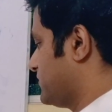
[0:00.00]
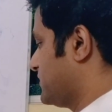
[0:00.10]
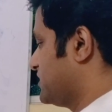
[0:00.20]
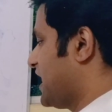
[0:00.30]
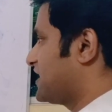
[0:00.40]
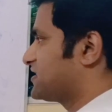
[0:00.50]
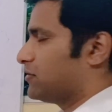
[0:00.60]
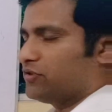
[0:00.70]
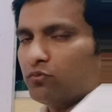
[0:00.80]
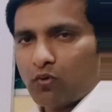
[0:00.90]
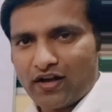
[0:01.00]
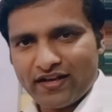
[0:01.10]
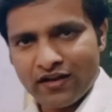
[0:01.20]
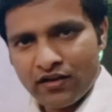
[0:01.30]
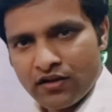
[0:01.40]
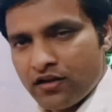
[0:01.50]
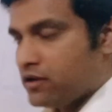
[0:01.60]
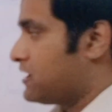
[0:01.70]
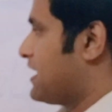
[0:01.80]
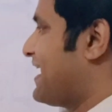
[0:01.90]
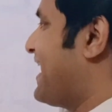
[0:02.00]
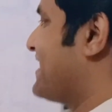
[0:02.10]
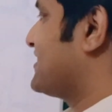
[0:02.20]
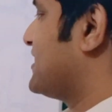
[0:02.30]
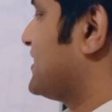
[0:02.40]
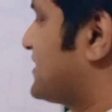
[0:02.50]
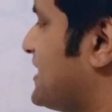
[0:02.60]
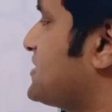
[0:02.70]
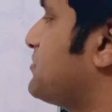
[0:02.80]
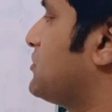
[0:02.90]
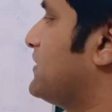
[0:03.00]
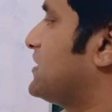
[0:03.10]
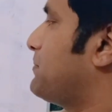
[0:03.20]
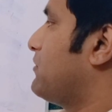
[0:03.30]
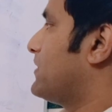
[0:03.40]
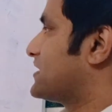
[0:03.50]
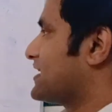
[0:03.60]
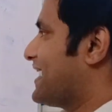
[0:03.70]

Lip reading: That is W1. And the distance between the pivot